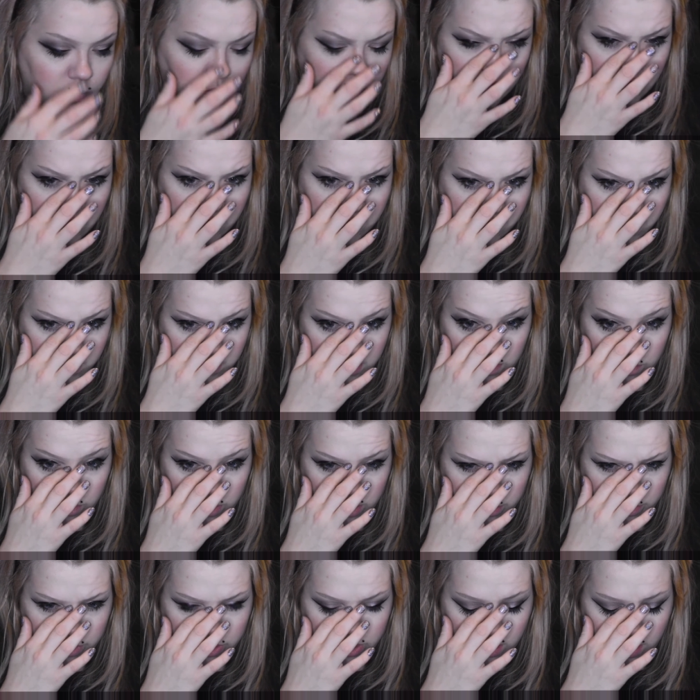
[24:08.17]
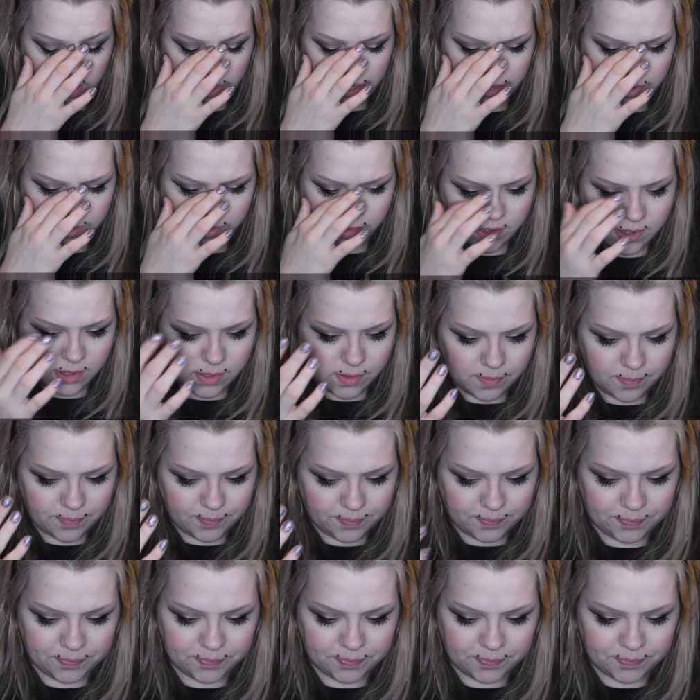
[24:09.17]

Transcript: for it to like work better, I guess.